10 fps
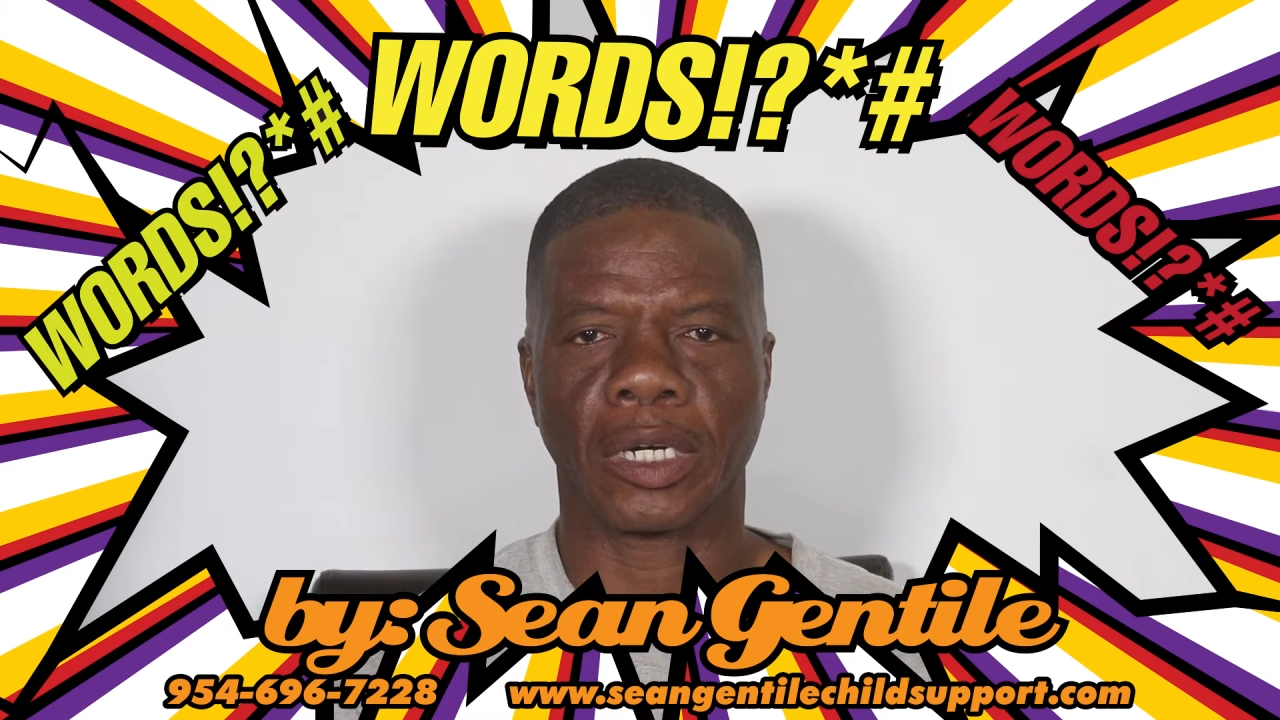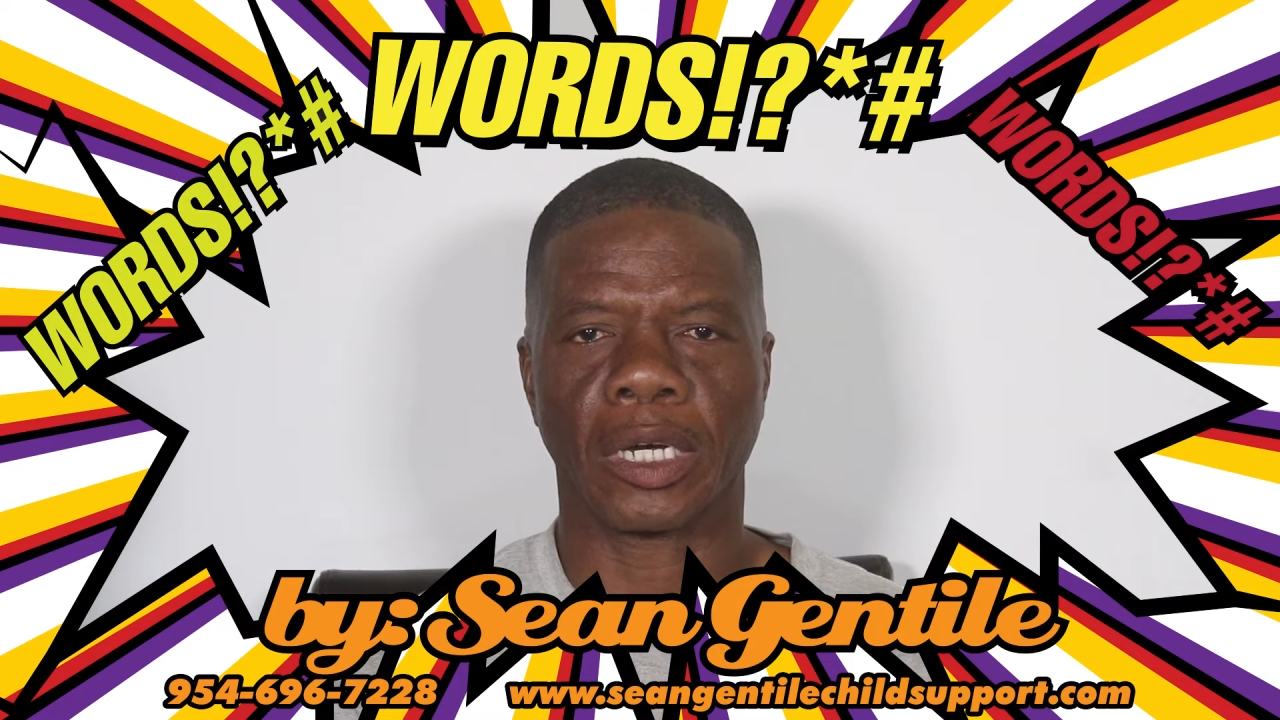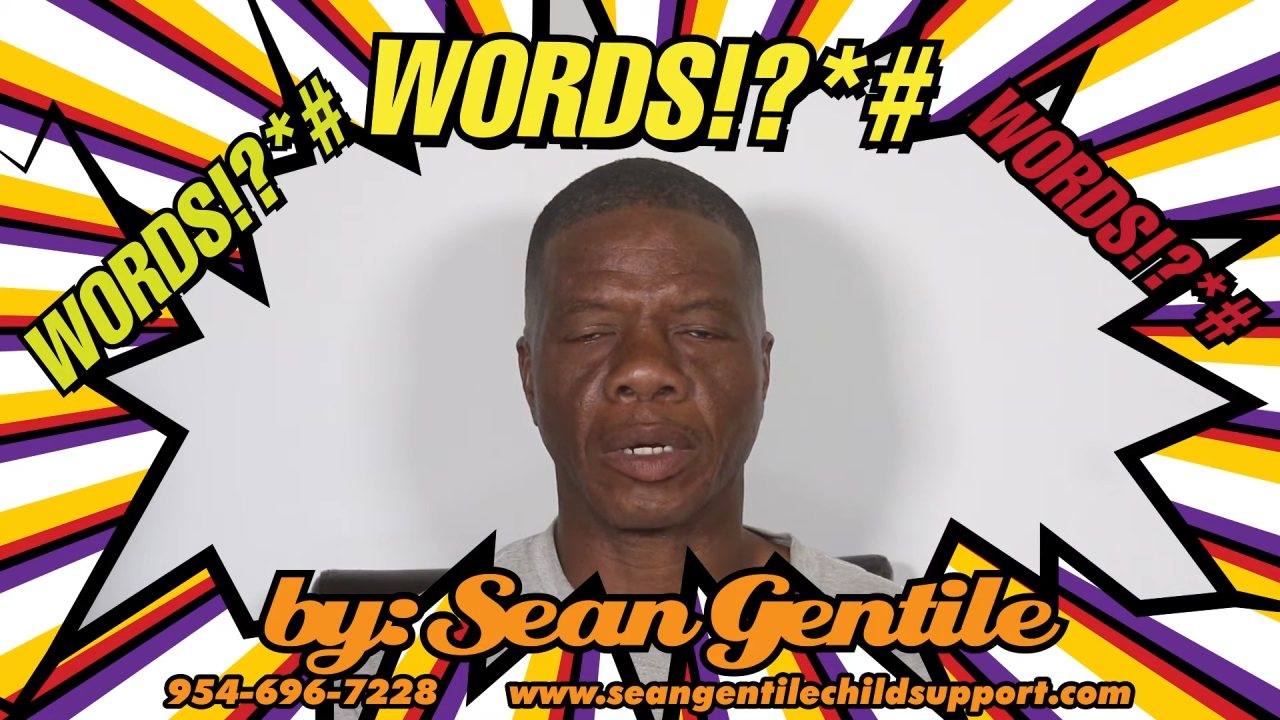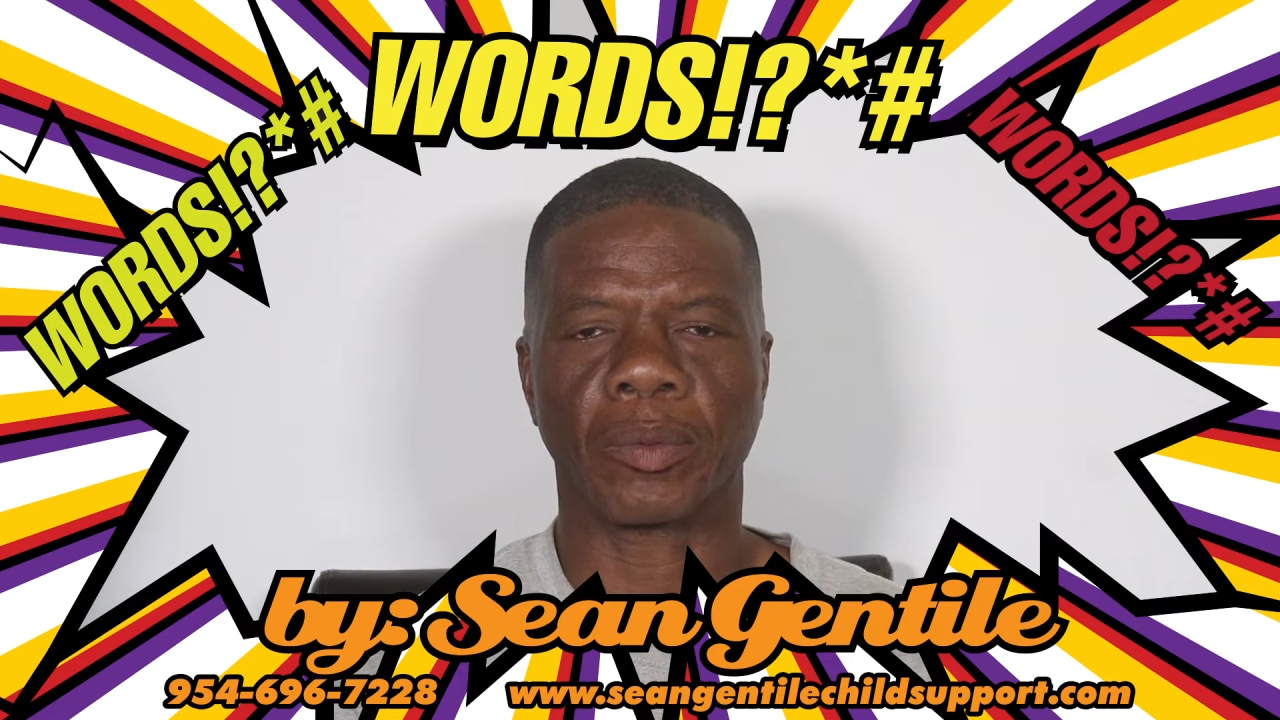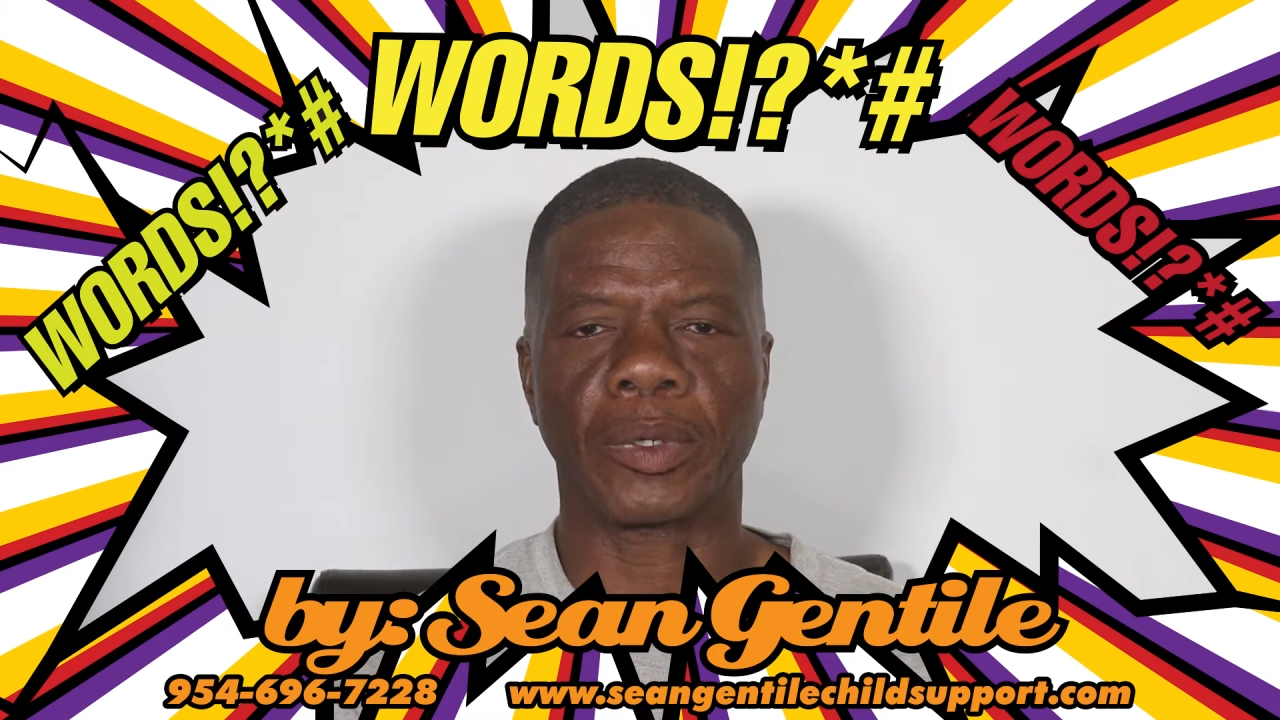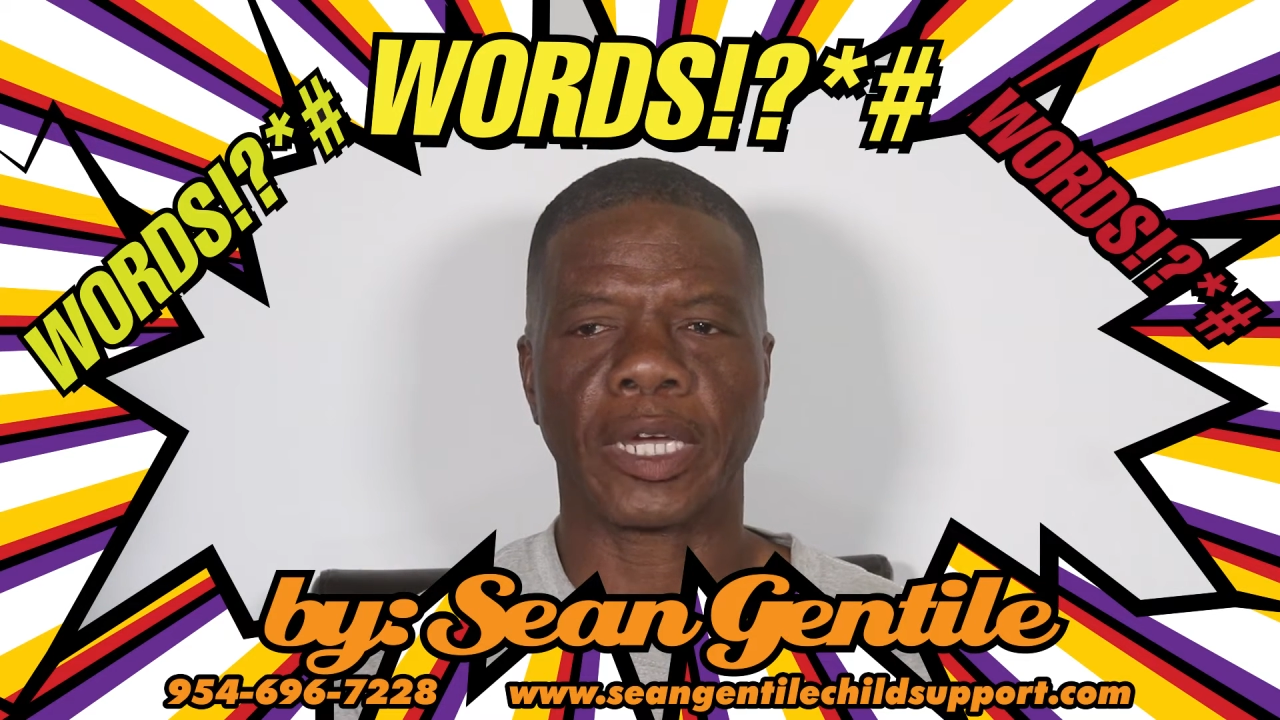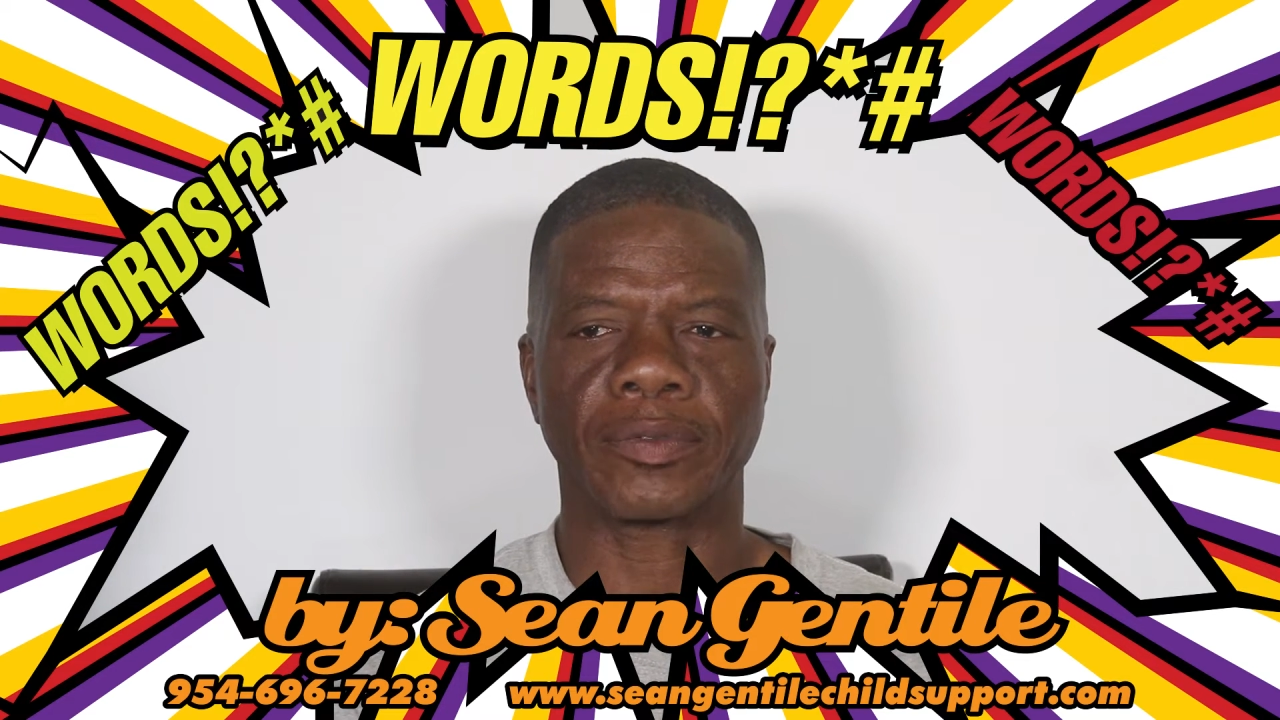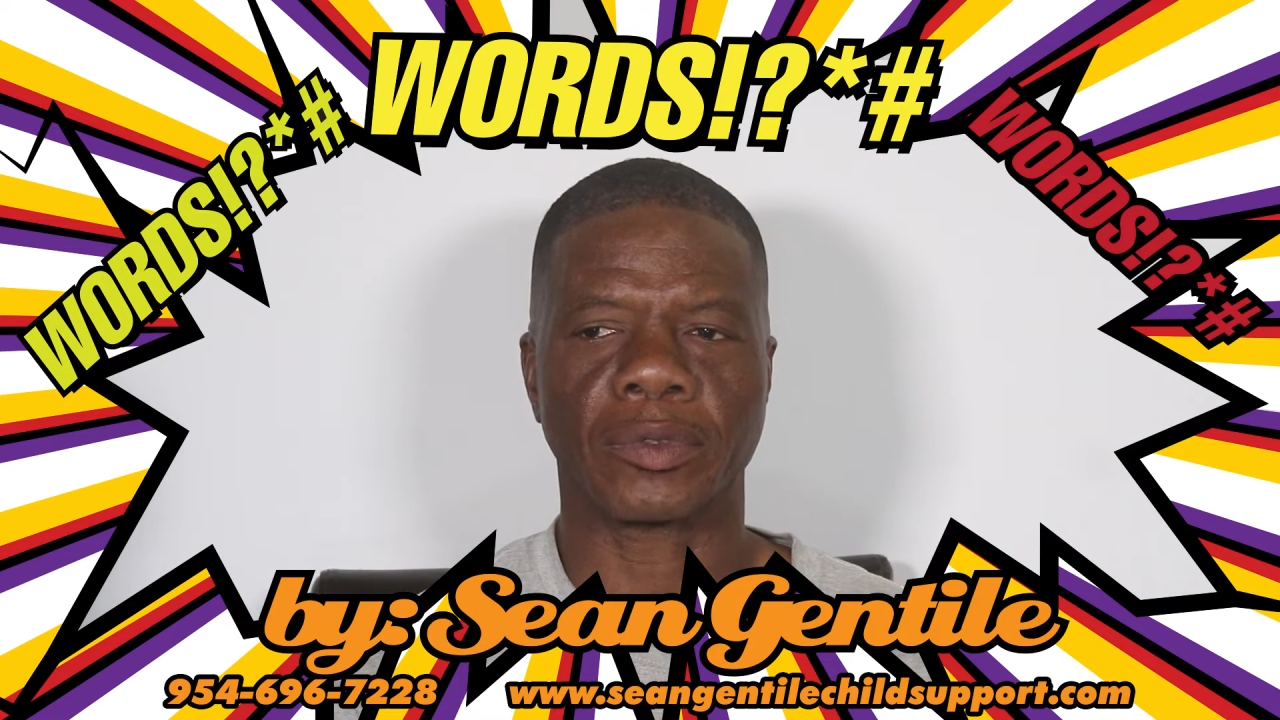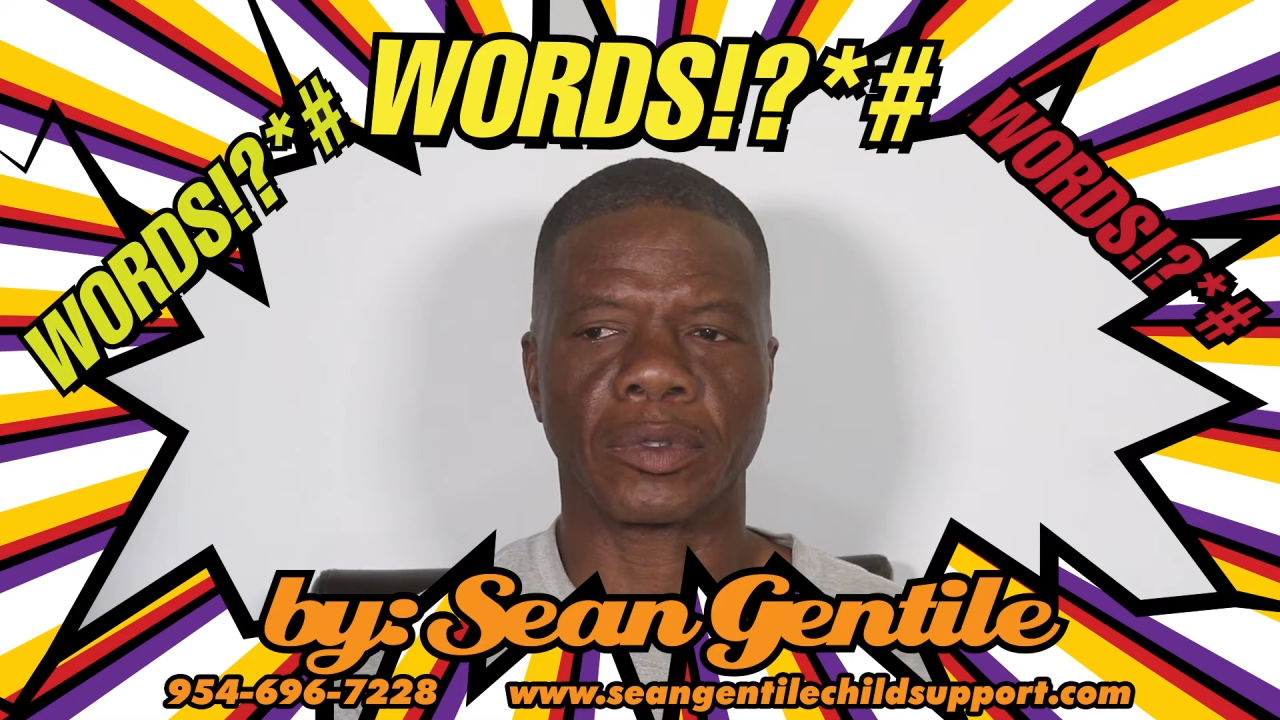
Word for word: Um, we have